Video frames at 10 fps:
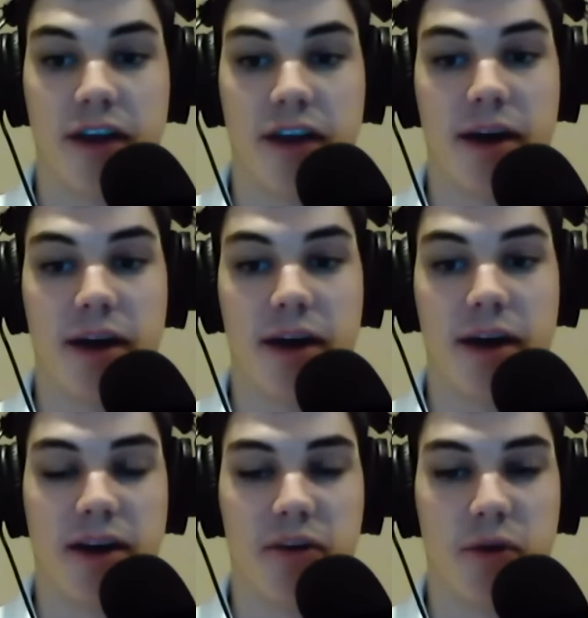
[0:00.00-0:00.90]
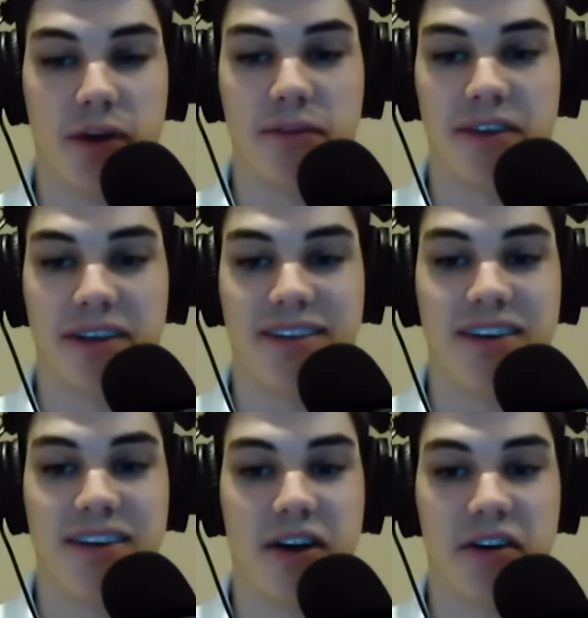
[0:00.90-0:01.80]
Mike Williams and
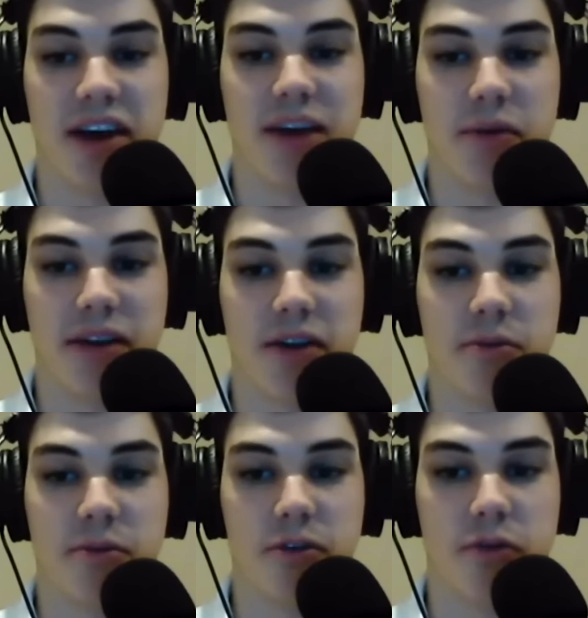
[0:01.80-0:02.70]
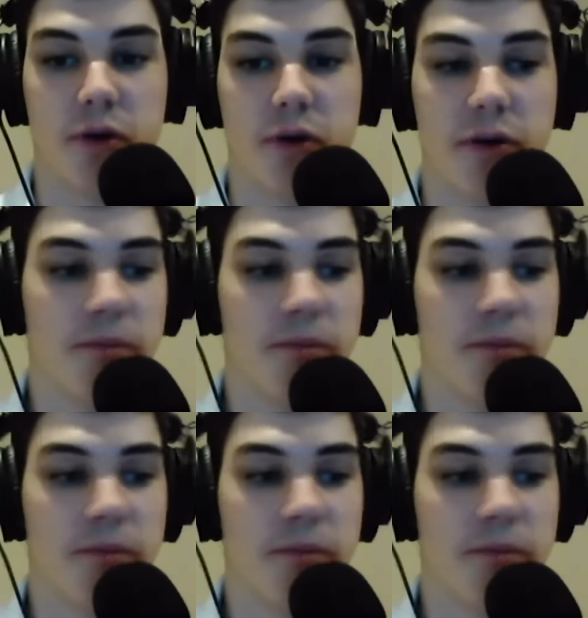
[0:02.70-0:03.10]
Deon Cain were there to produce for you.